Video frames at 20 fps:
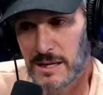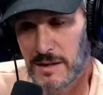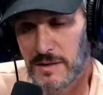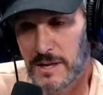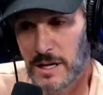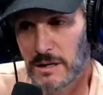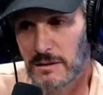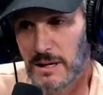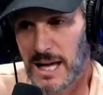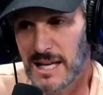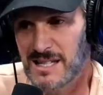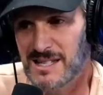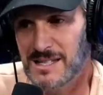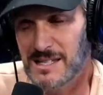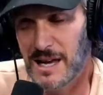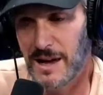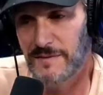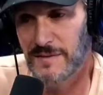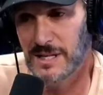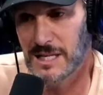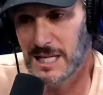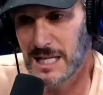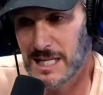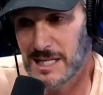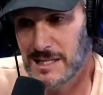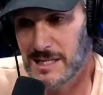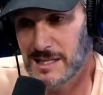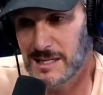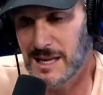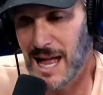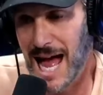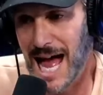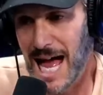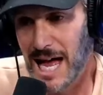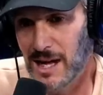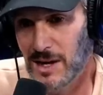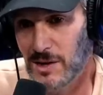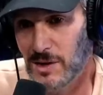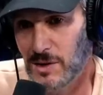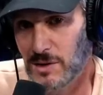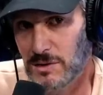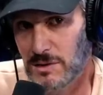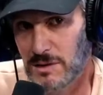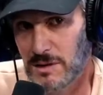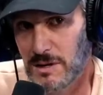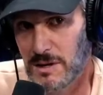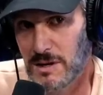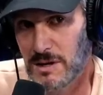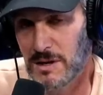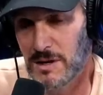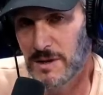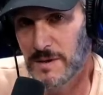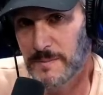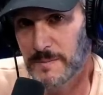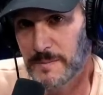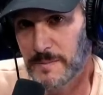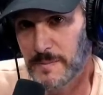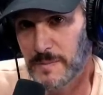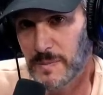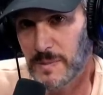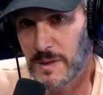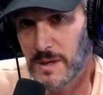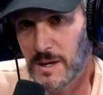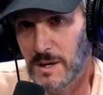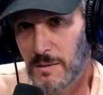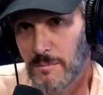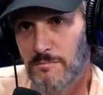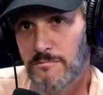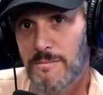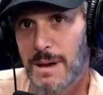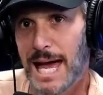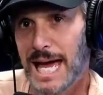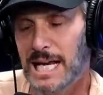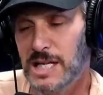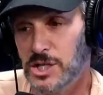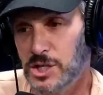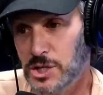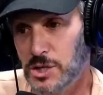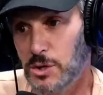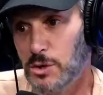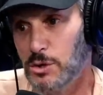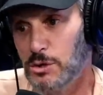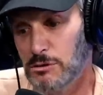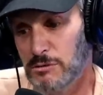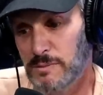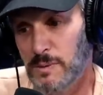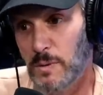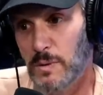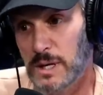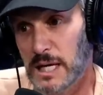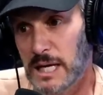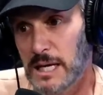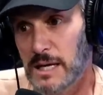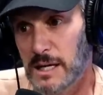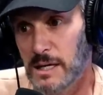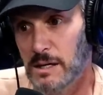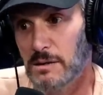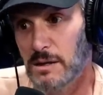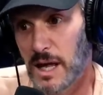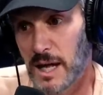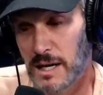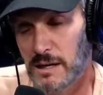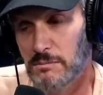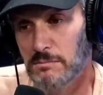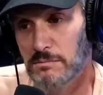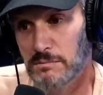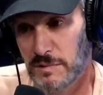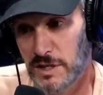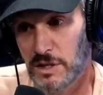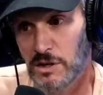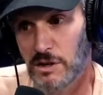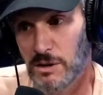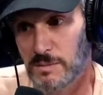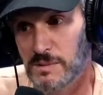they're like 70s style men's shoes, but with a heel on them. You know what I'm